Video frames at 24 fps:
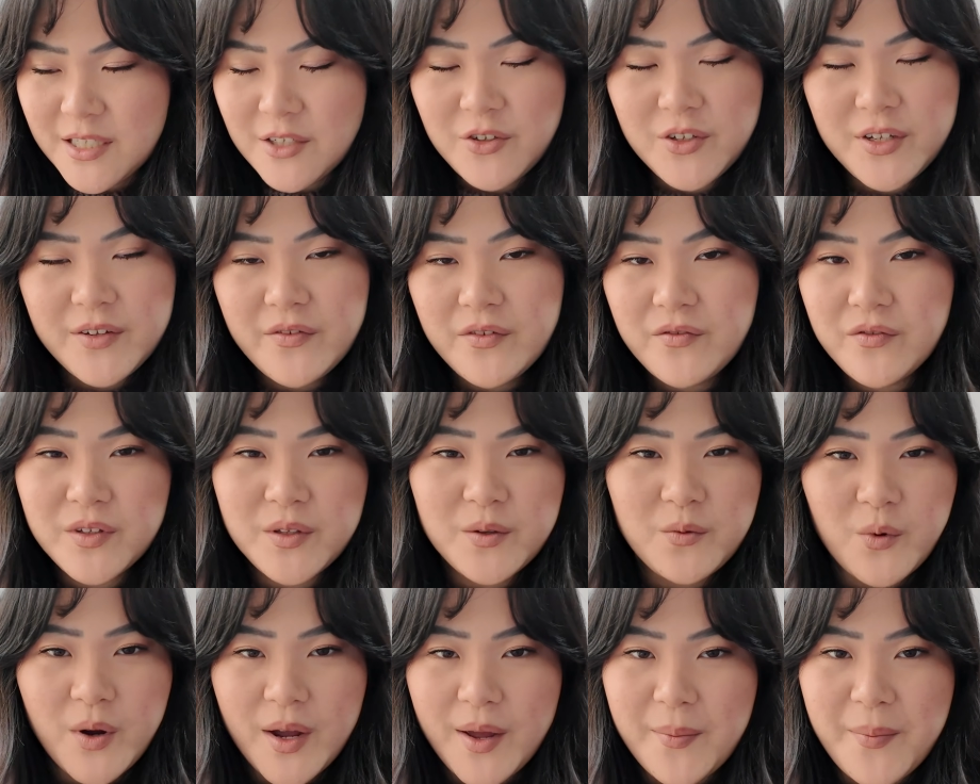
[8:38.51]
I don't even
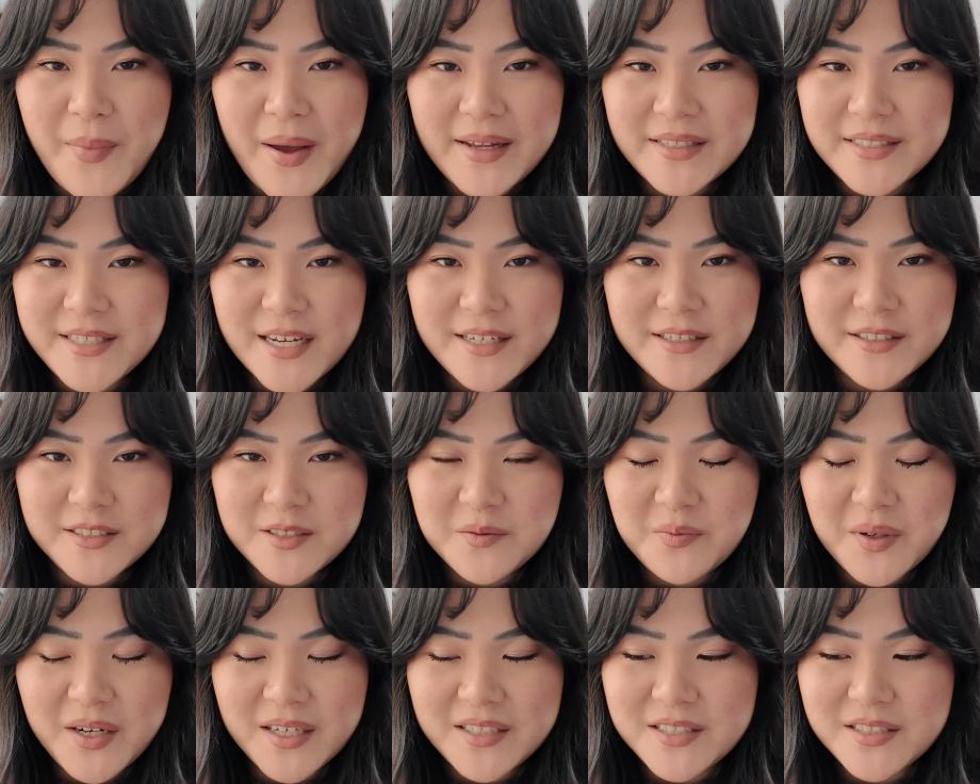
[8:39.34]
really wear
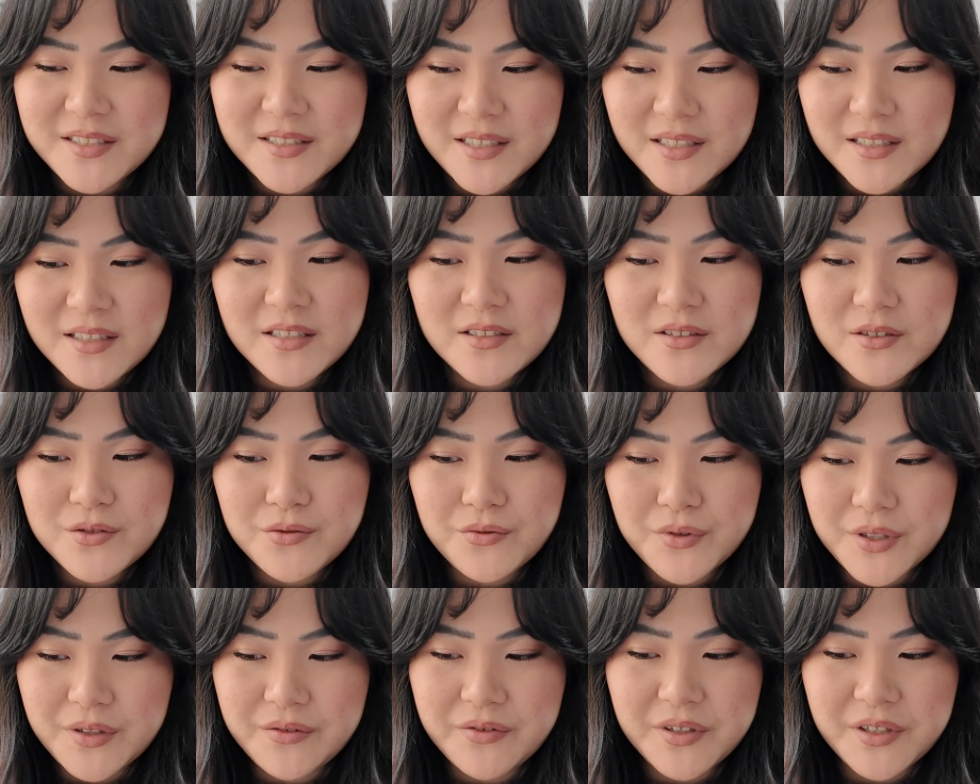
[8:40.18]
bandanas, but I just think this is
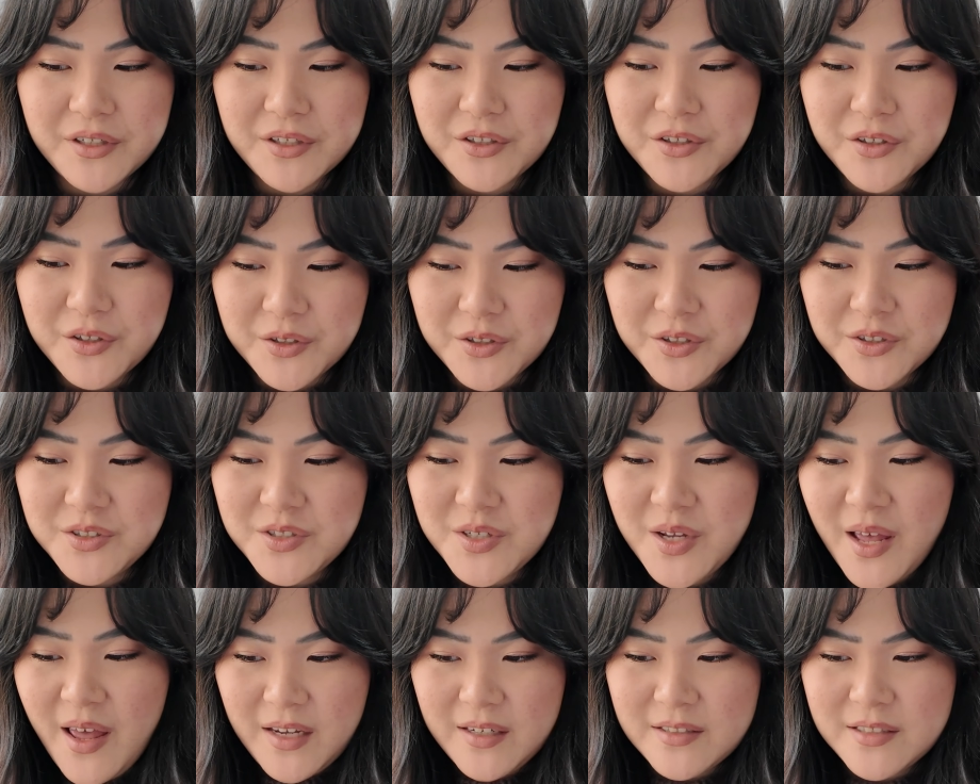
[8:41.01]
really
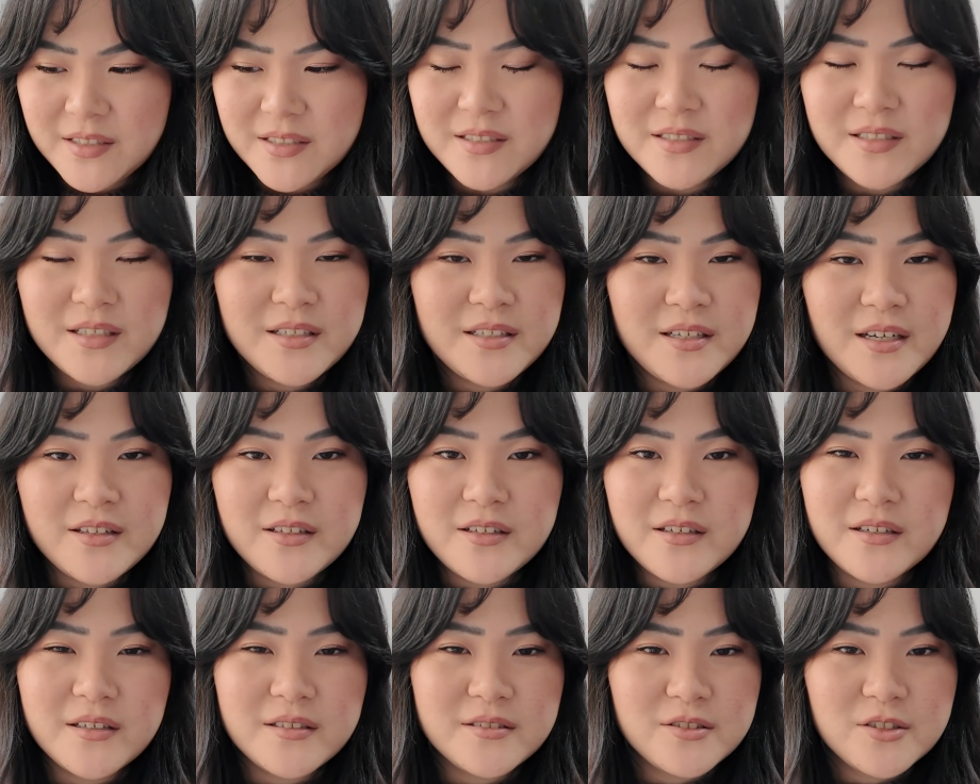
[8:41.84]
cute, and just
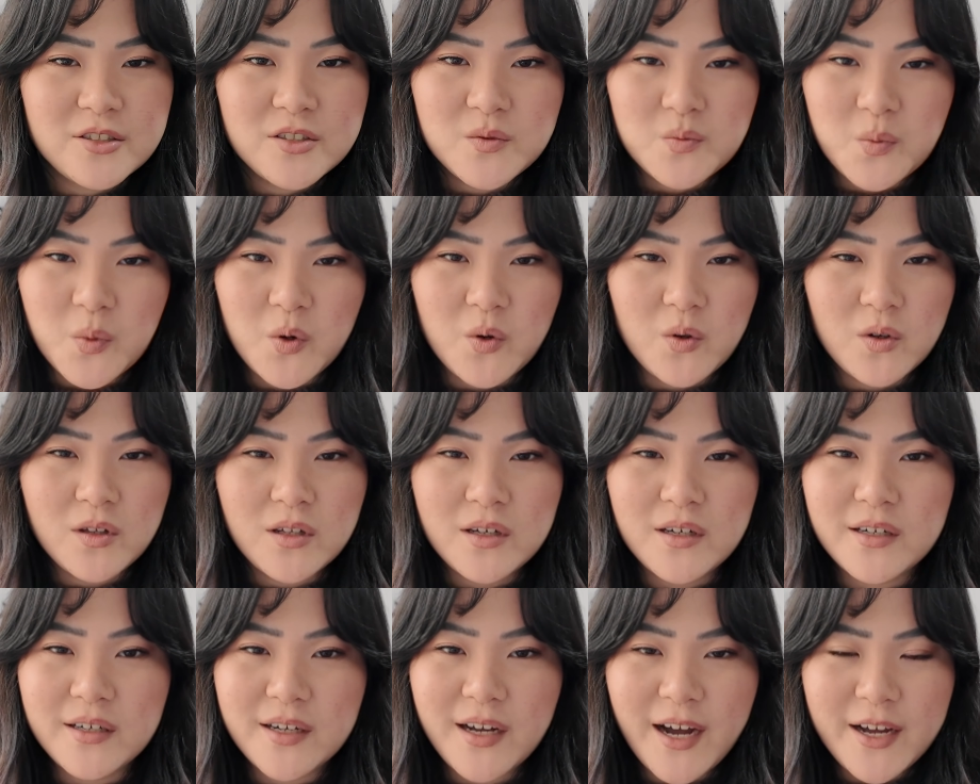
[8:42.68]
another
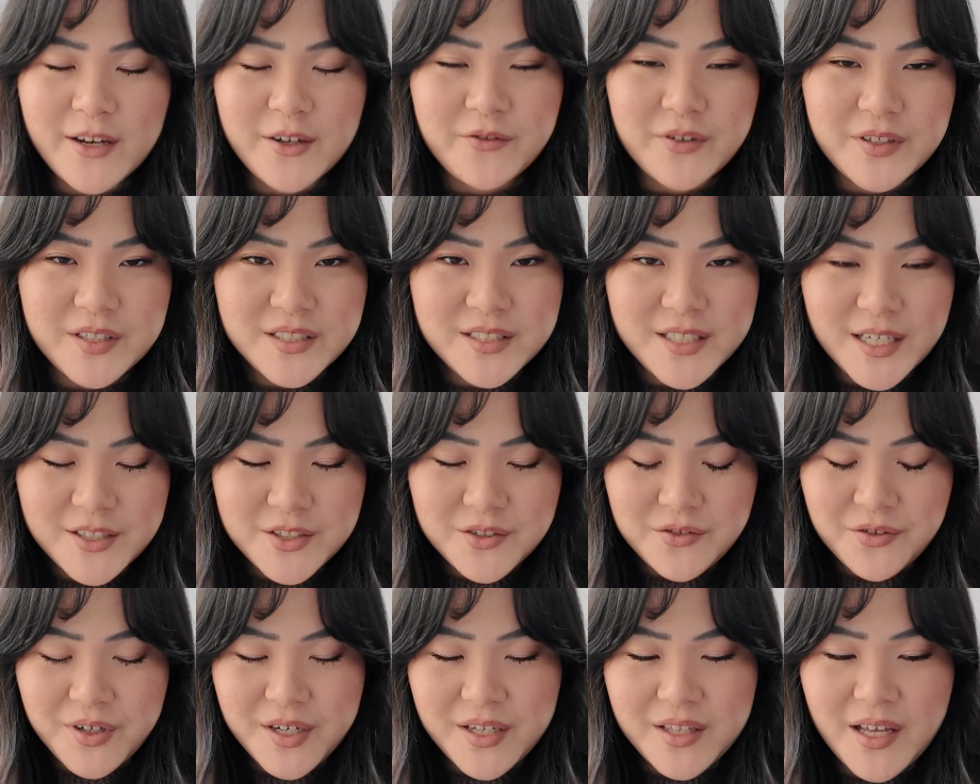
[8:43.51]
smaller kind of
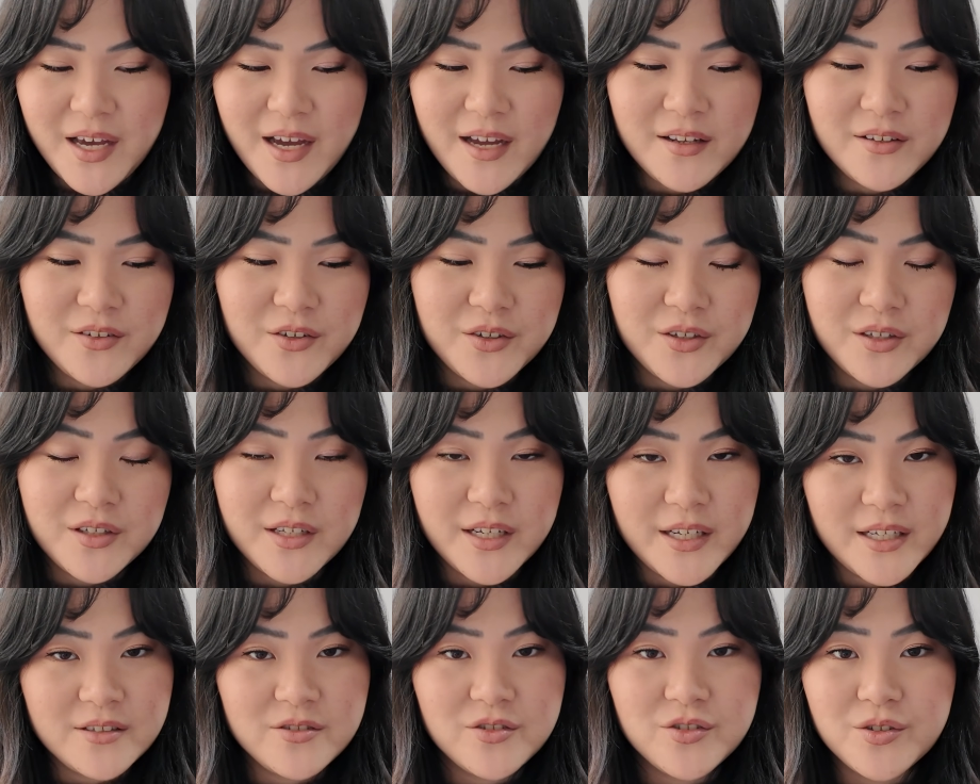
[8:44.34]
accessory that you can
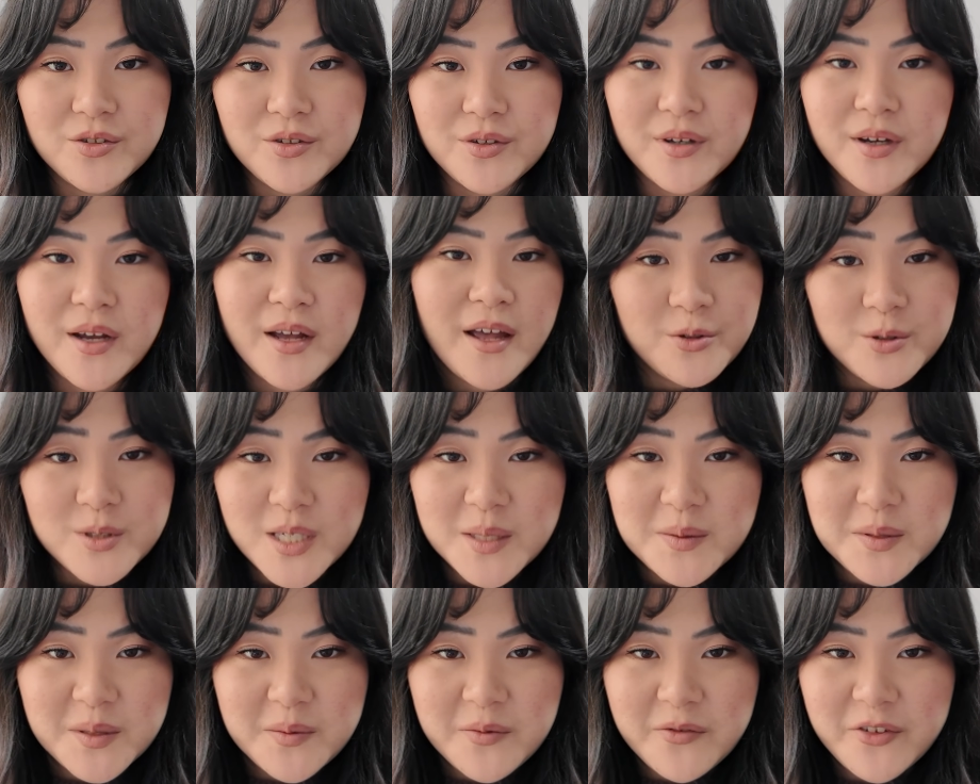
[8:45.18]
knit to use
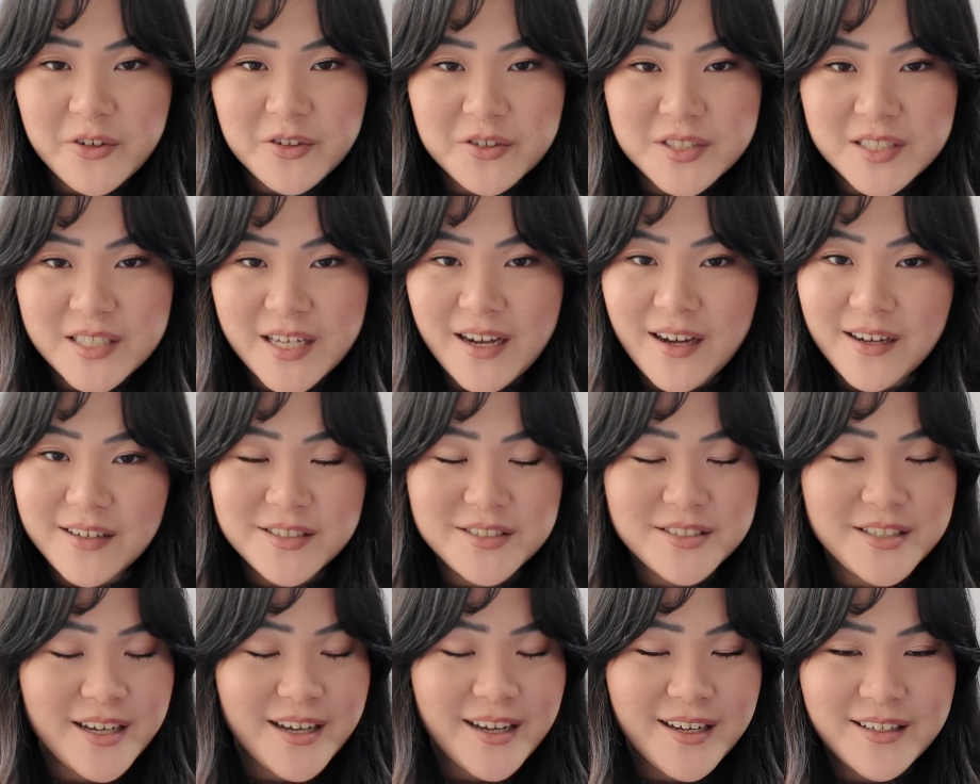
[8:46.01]
up some of your
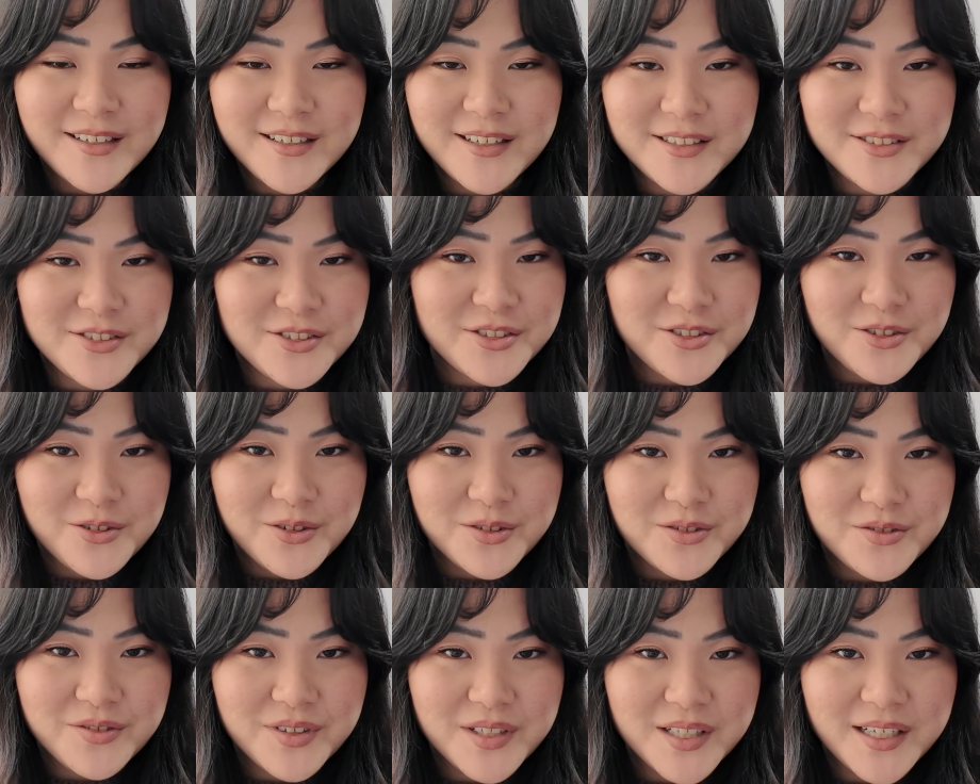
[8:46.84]
stash, and it just
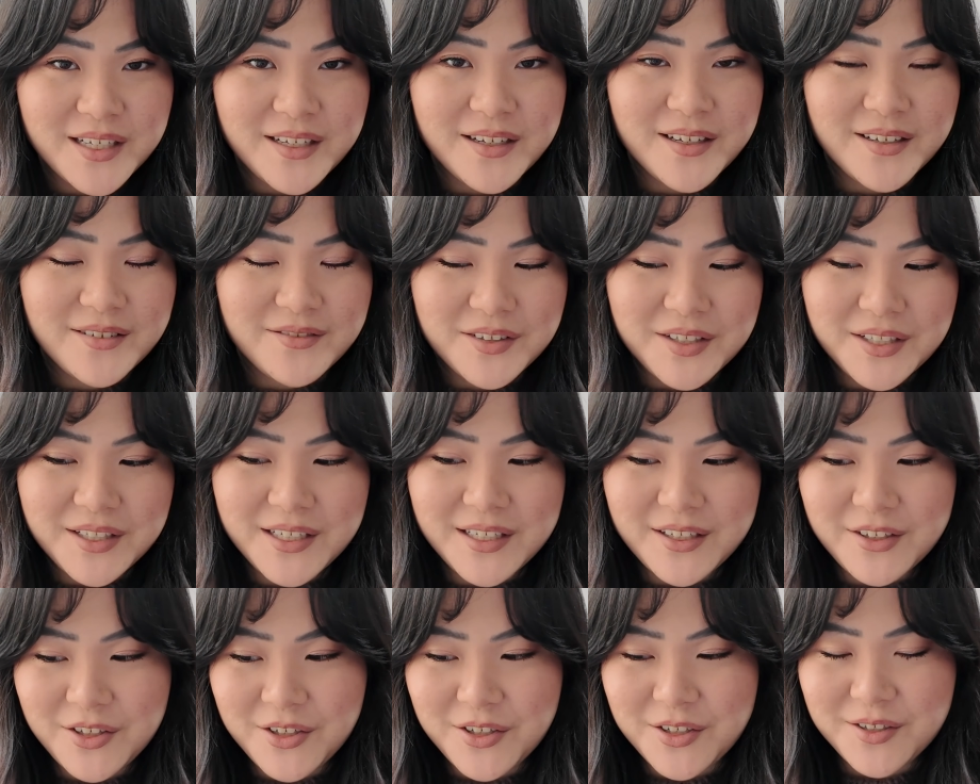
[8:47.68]
looks
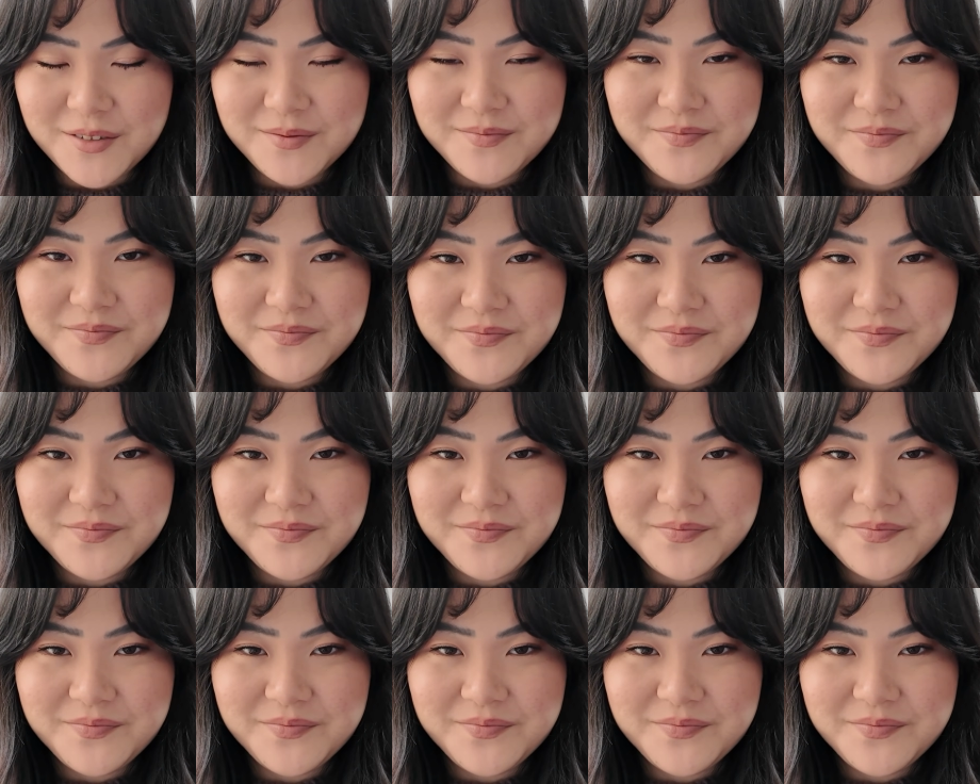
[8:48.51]
really cute.